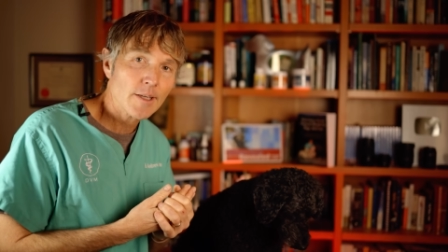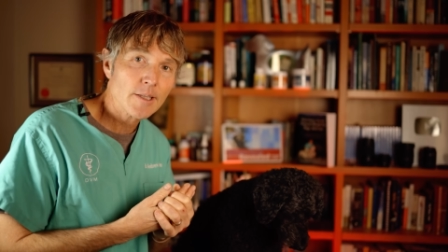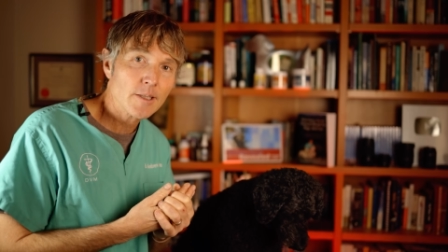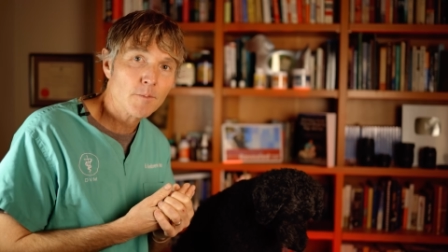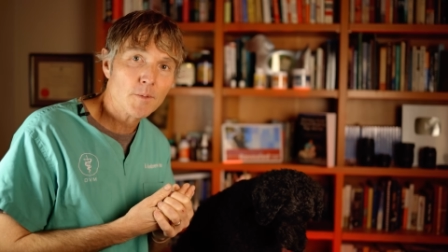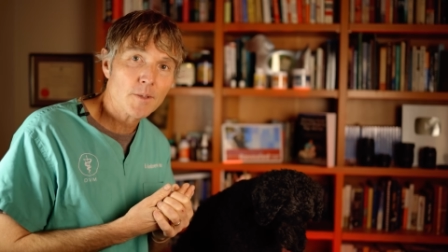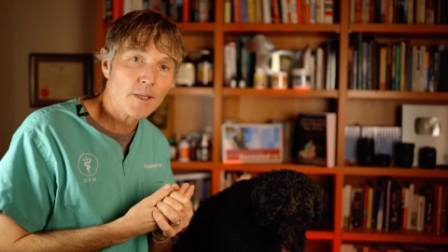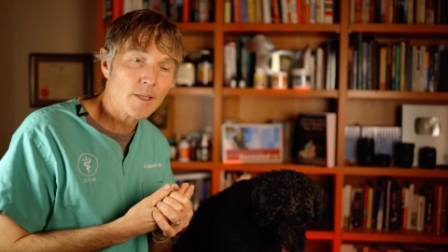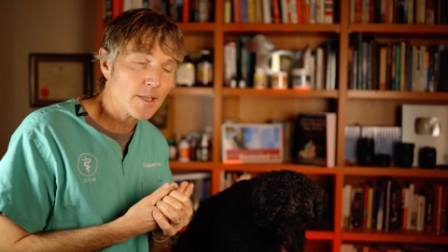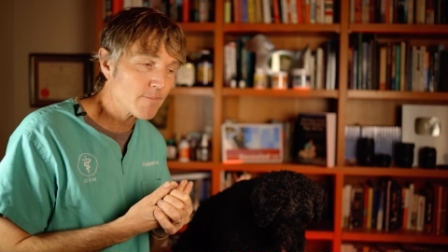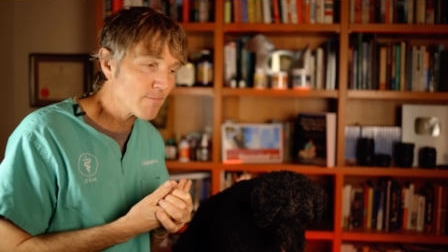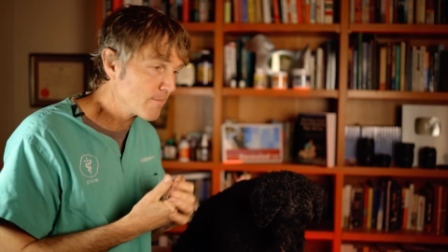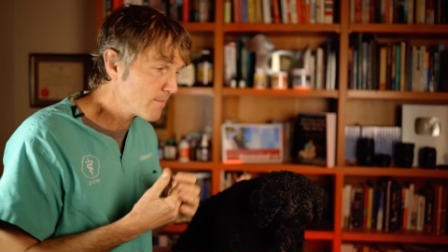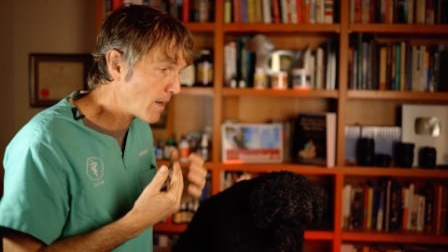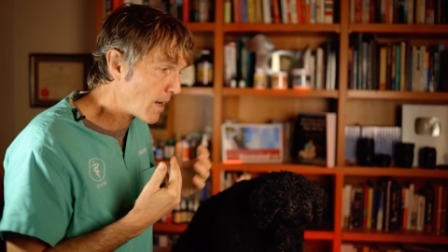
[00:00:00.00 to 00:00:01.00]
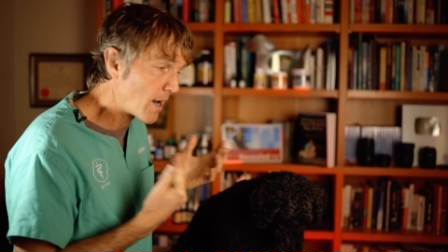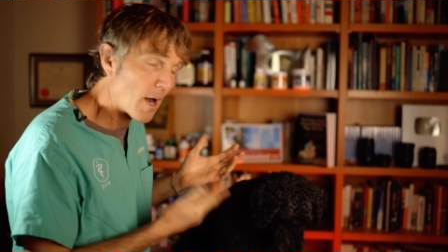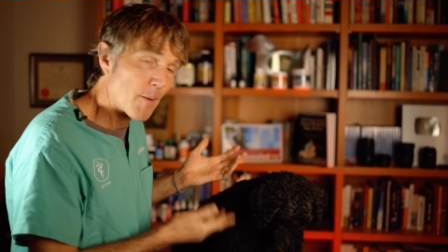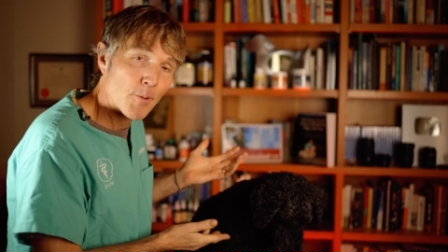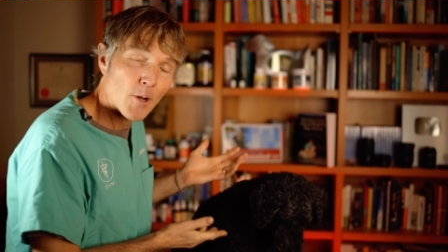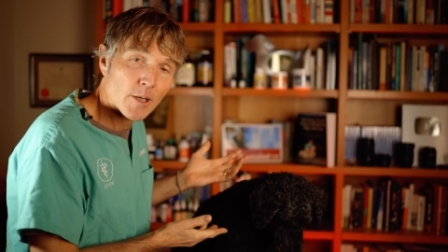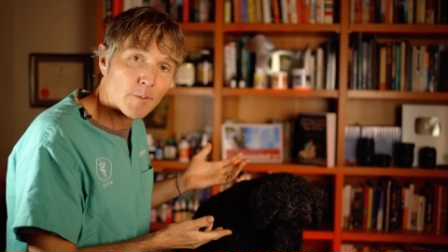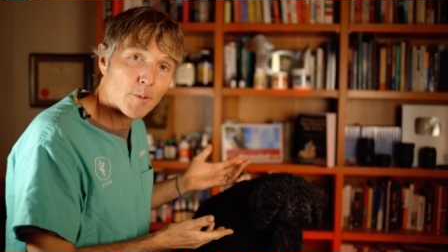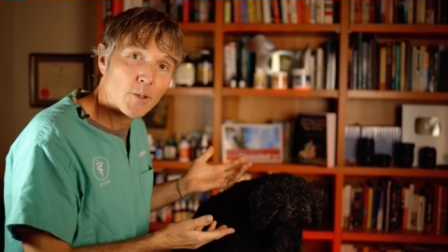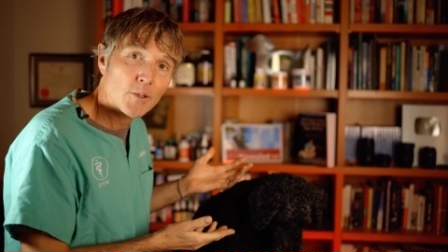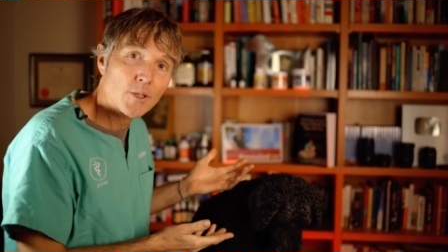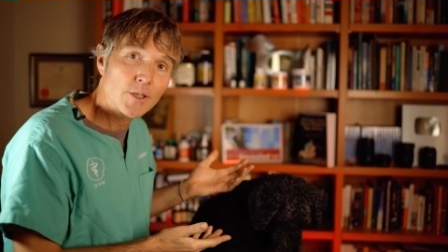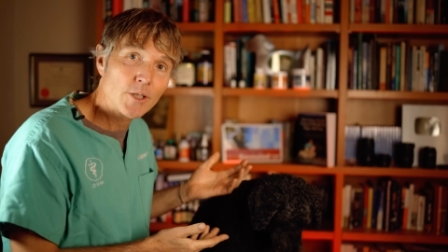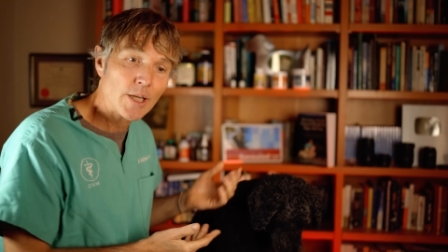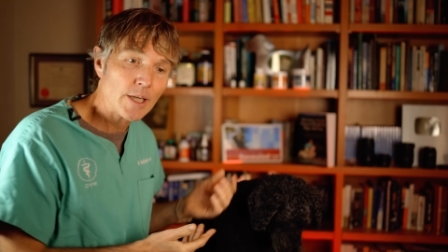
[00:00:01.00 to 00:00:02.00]
legumes in it. I'm not about
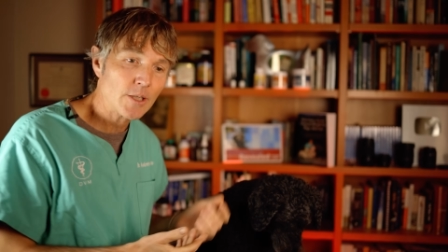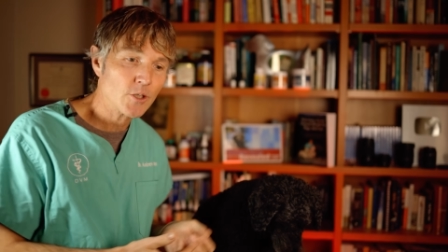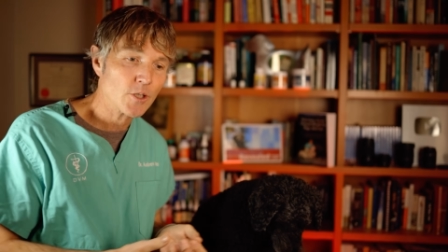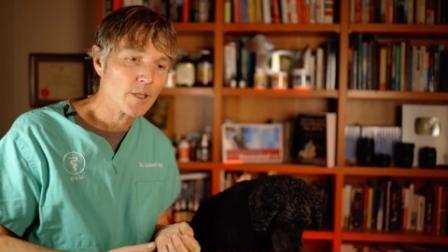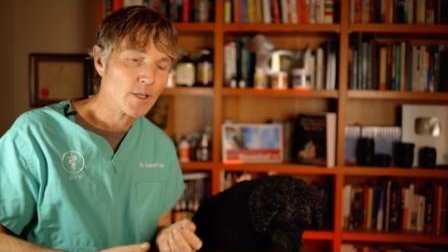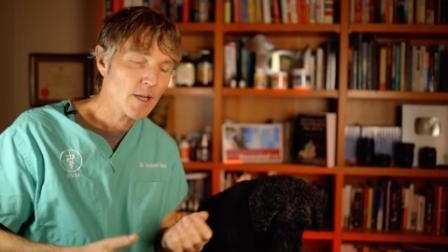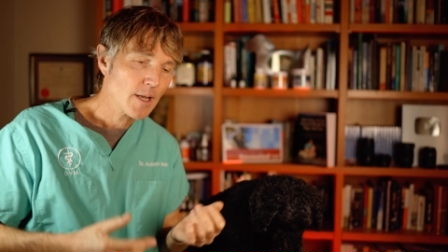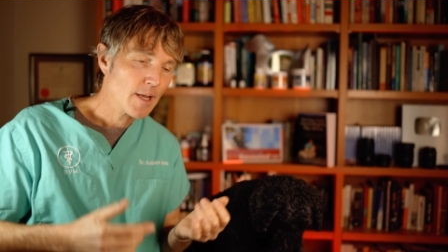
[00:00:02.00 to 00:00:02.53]
to change it.